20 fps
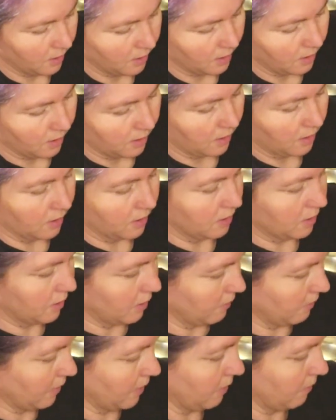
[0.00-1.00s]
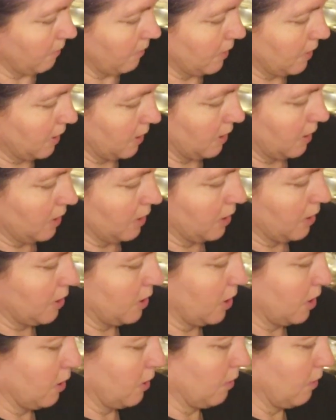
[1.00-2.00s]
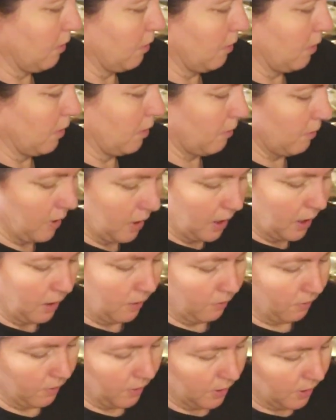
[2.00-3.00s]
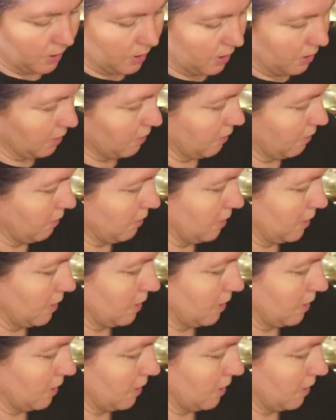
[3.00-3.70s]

So we got one, two, three, one, two.